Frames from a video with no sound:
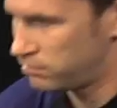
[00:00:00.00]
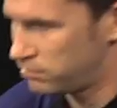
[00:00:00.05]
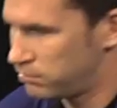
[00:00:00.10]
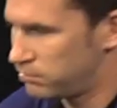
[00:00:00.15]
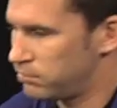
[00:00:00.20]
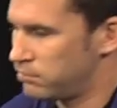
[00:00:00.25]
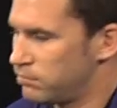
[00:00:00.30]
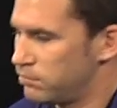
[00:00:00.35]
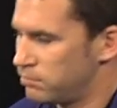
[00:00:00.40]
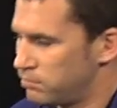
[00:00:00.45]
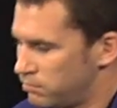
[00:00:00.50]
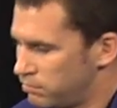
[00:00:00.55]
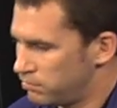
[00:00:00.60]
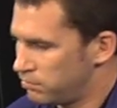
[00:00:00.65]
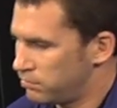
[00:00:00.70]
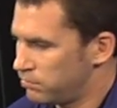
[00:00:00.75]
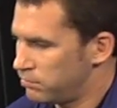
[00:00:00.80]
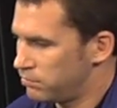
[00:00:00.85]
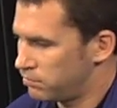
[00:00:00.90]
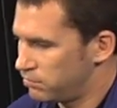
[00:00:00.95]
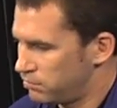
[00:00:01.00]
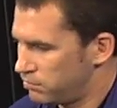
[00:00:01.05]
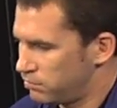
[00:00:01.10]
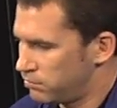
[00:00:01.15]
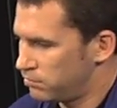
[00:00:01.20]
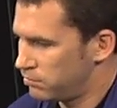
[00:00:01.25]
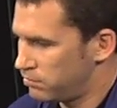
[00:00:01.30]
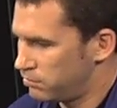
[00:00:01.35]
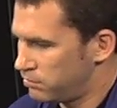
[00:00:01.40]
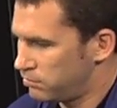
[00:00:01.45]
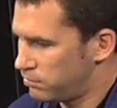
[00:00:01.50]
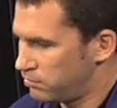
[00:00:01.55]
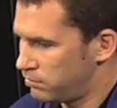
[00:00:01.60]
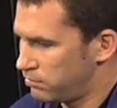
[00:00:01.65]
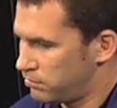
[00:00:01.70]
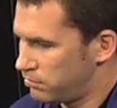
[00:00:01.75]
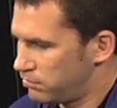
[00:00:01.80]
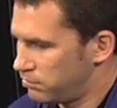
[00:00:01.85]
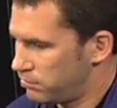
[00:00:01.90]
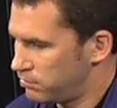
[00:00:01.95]

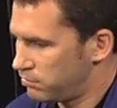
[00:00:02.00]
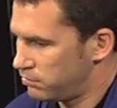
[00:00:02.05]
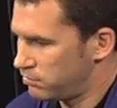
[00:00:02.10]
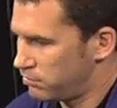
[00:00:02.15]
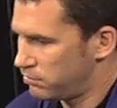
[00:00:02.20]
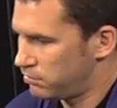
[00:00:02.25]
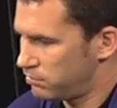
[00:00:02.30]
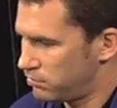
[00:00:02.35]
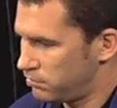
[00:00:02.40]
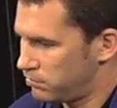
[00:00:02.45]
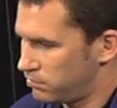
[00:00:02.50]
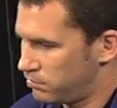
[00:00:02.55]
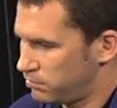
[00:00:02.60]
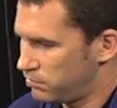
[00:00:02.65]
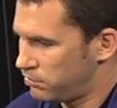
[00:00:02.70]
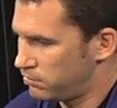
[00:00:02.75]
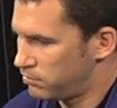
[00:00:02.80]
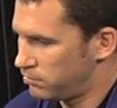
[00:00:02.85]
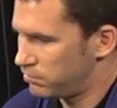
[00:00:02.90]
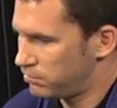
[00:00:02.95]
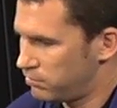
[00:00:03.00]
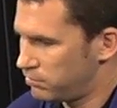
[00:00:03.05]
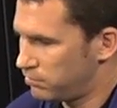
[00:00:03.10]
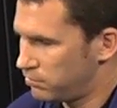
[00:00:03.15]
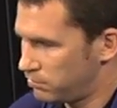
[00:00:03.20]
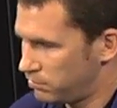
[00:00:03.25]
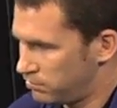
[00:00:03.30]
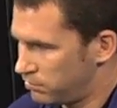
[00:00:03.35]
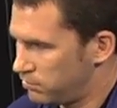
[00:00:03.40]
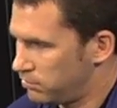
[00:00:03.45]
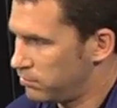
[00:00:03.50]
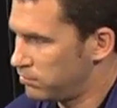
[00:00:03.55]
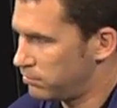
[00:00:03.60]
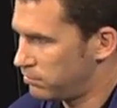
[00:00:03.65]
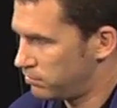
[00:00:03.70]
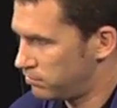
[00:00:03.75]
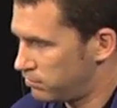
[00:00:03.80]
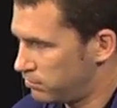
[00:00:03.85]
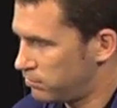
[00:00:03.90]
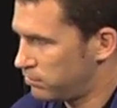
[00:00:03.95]

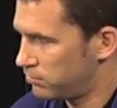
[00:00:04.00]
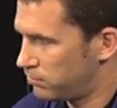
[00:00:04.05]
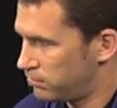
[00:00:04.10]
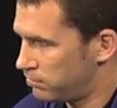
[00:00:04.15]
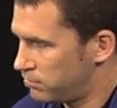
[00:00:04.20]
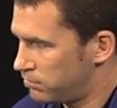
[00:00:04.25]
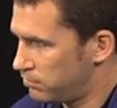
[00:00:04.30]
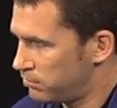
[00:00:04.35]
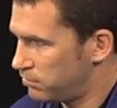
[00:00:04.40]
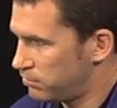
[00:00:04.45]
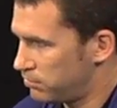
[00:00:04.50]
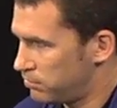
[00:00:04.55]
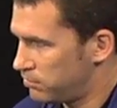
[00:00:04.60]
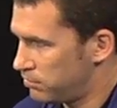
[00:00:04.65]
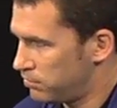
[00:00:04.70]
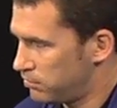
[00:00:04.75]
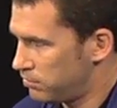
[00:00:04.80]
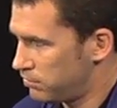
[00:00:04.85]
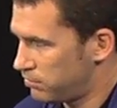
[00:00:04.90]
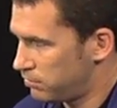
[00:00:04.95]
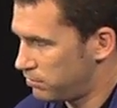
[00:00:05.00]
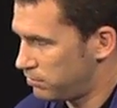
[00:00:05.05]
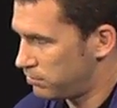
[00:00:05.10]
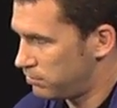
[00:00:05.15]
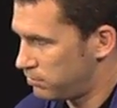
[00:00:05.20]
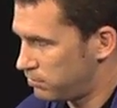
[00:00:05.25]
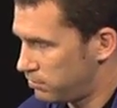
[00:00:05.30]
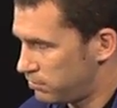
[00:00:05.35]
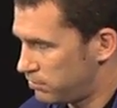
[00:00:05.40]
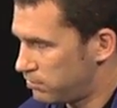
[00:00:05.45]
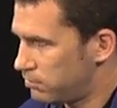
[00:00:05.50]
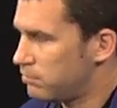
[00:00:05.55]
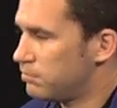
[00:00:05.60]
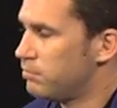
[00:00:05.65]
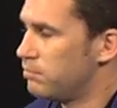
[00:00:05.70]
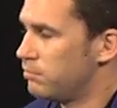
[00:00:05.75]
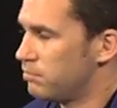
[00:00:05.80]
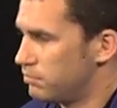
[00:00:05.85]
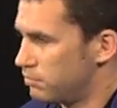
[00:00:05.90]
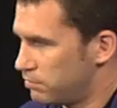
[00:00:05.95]

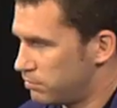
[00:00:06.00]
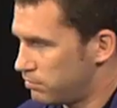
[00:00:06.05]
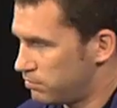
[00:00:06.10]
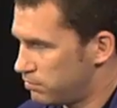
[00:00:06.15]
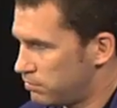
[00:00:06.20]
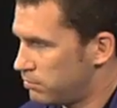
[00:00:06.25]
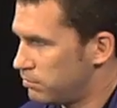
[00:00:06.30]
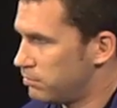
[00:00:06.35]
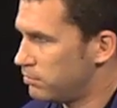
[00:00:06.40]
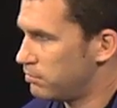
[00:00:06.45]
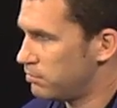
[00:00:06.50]
This person isn't speaking.